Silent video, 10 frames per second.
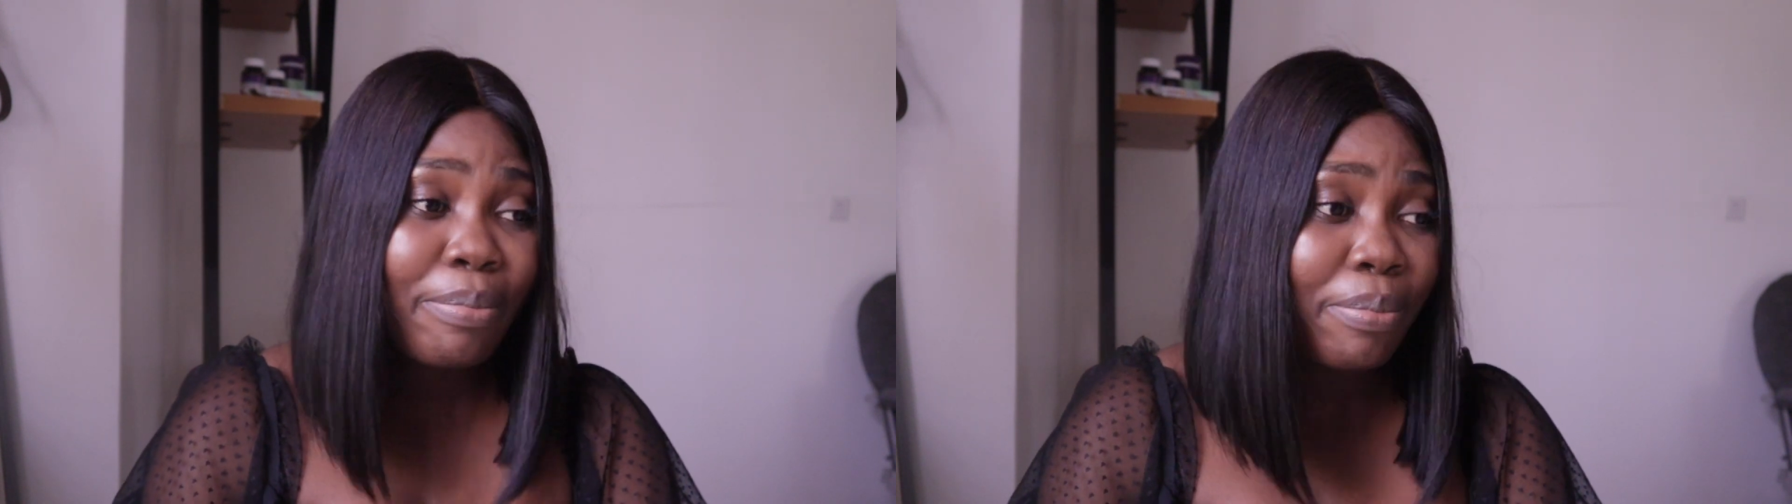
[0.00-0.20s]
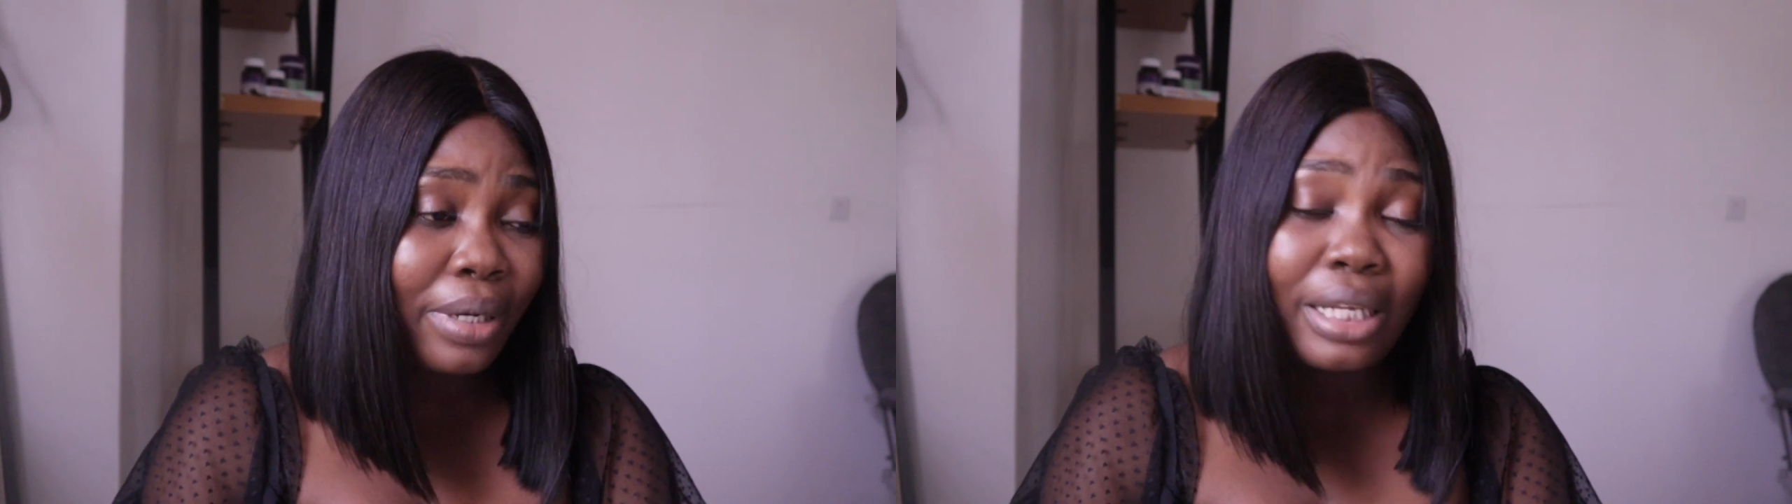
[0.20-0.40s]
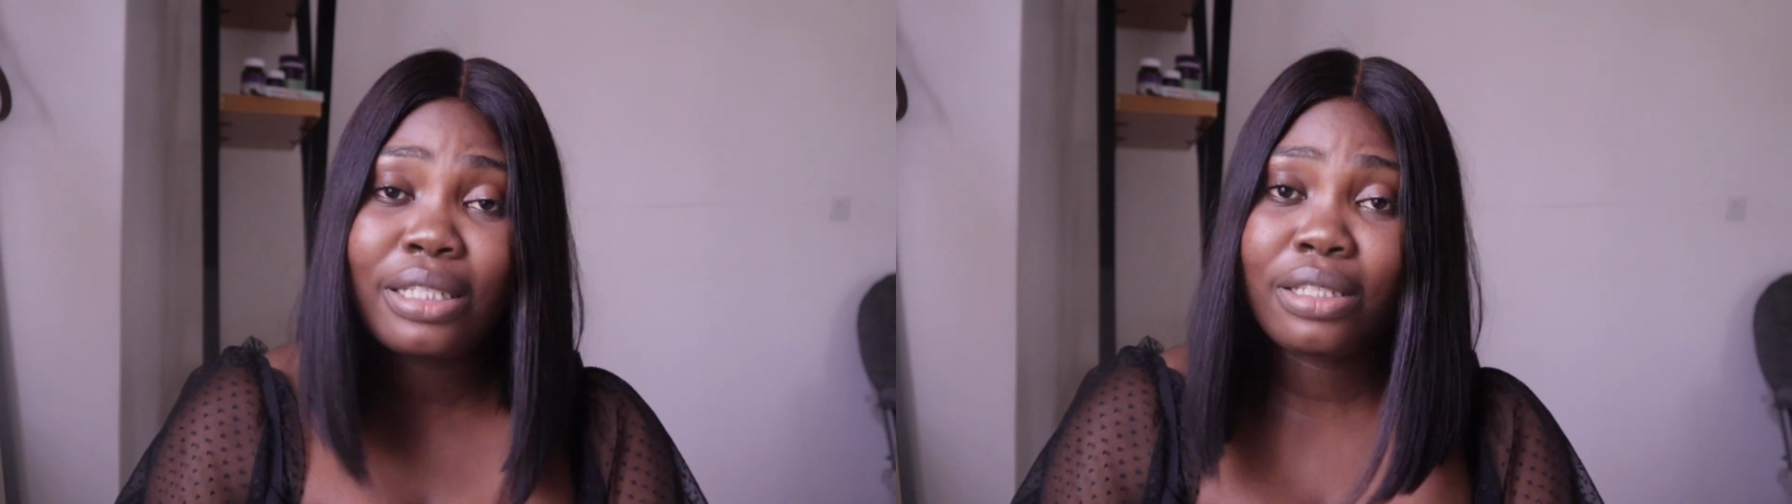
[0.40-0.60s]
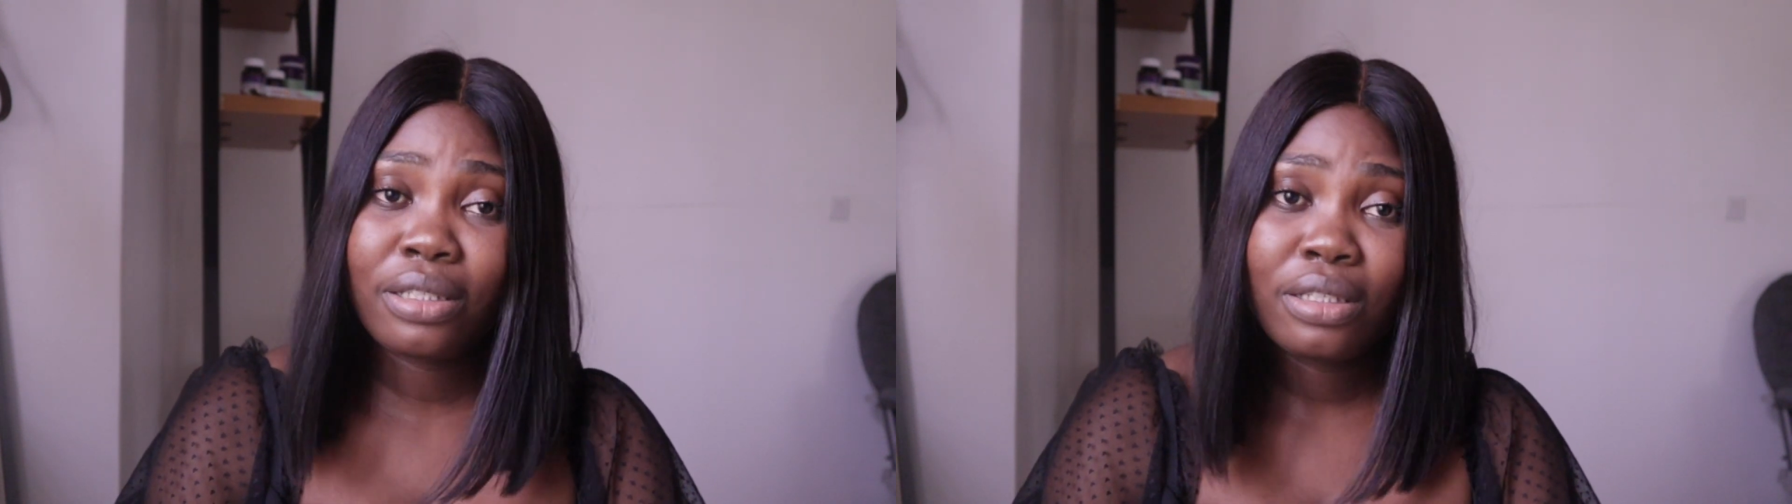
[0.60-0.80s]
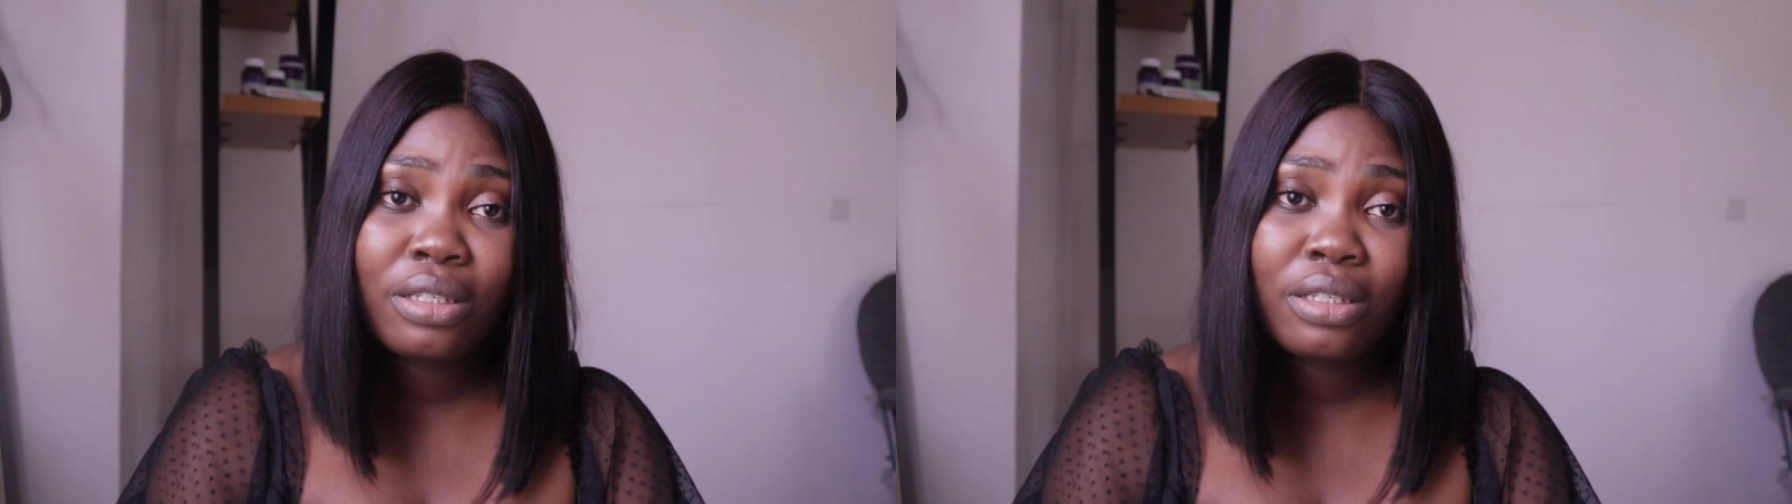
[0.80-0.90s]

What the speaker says: place.